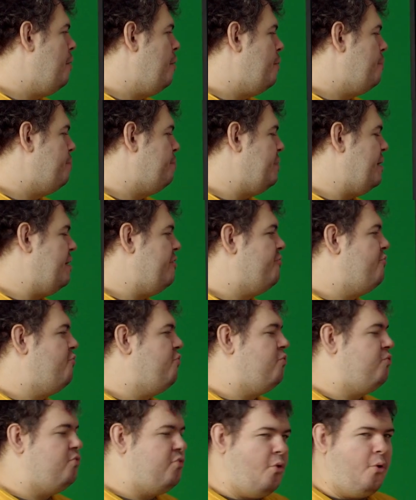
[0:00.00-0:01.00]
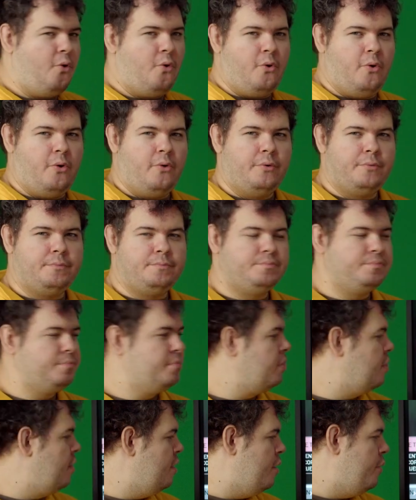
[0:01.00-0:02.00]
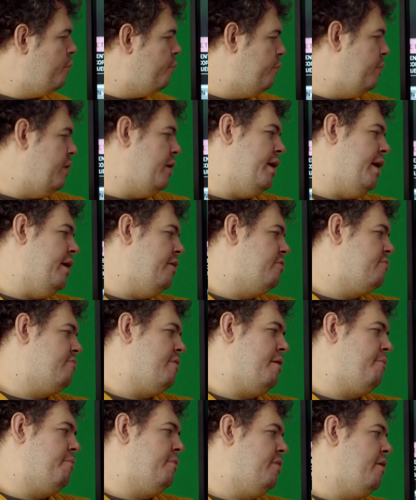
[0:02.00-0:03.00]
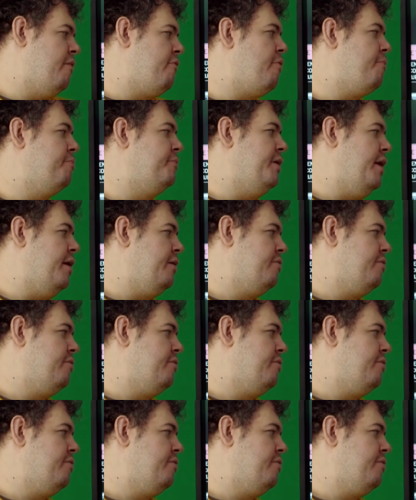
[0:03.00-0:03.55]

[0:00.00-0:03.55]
before we interact with our object.